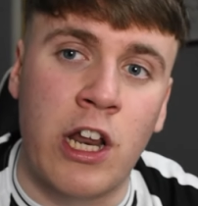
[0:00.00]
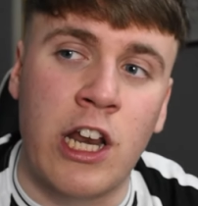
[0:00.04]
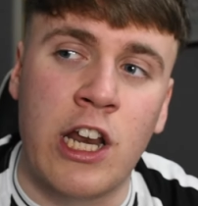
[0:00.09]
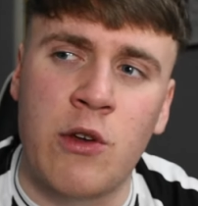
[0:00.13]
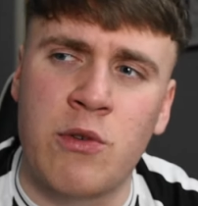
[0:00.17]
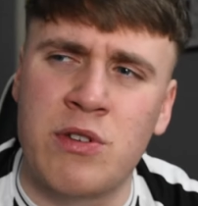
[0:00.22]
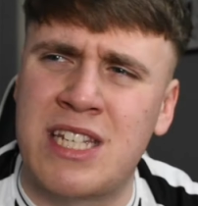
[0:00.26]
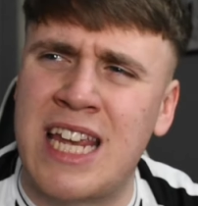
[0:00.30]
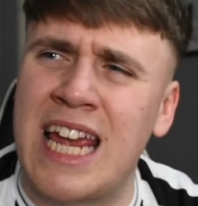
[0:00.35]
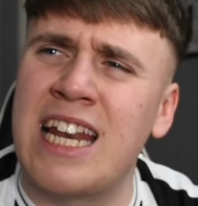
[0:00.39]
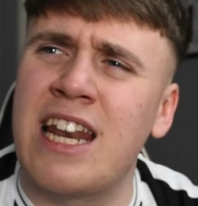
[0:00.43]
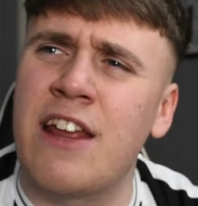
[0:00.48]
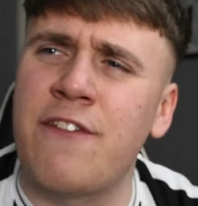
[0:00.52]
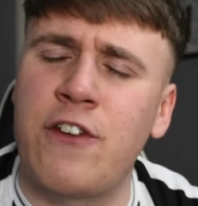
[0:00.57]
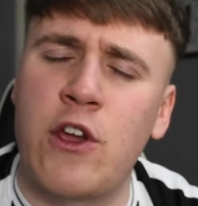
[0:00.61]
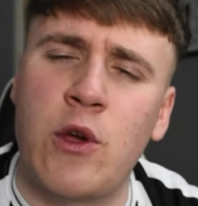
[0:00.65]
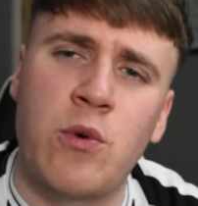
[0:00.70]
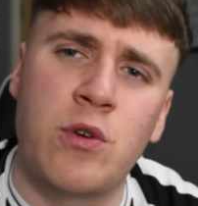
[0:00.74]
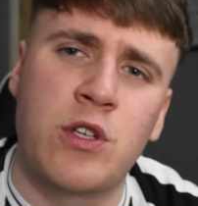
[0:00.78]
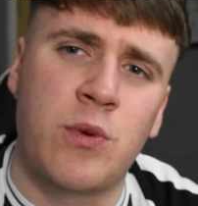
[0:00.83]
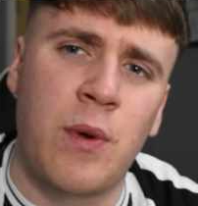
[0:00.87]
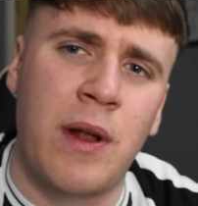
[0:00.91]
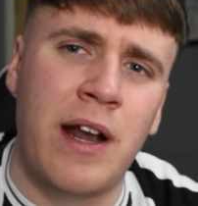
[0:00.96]
And it was the
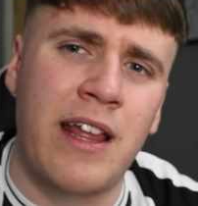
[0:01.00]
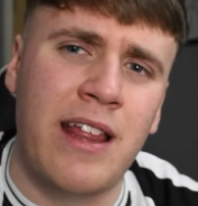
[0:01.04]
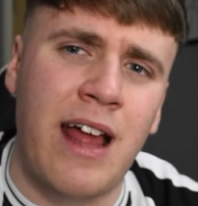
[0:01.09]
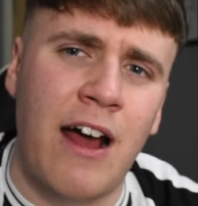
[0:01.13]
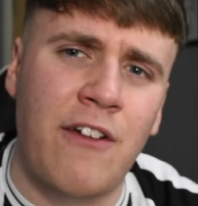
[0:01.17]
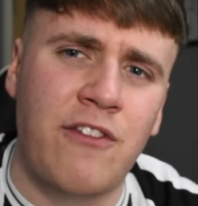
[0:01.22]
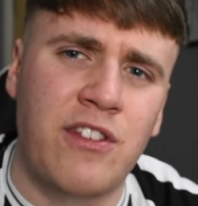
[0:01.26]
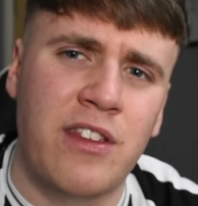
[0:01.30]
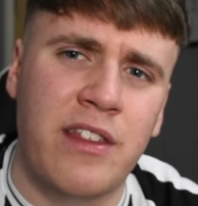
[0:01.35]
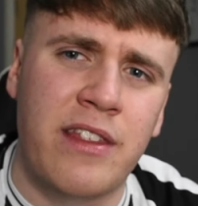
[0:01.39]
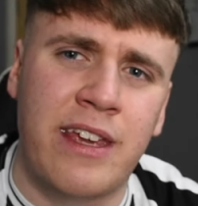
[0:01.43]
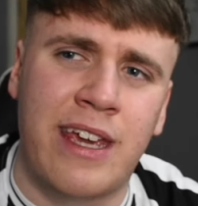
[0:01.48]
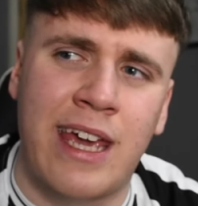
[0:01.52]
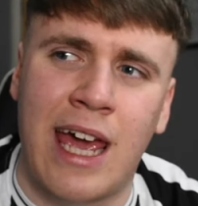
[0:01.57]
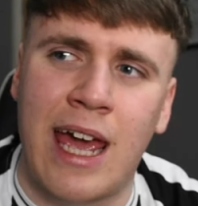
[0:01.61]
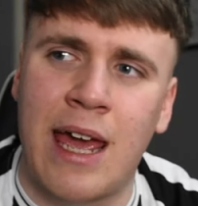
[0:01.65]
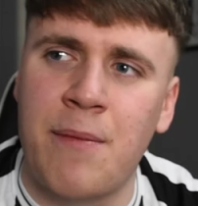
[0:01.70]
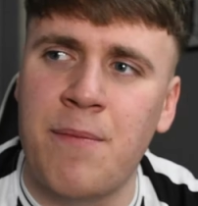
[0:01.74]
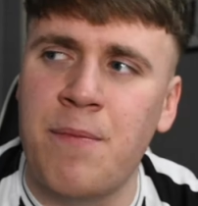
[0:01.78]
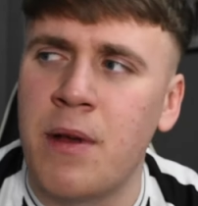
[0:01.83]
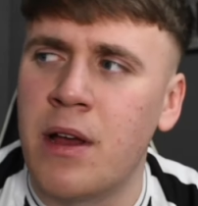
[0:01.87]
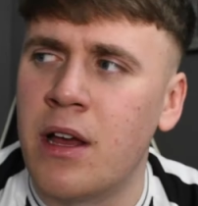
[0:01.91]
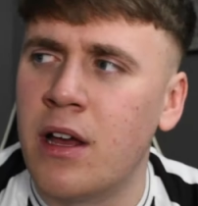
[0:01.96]
interview as well after the
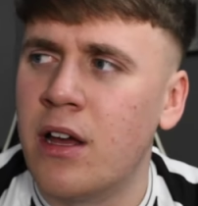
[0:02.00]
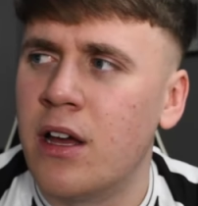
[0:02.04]
game.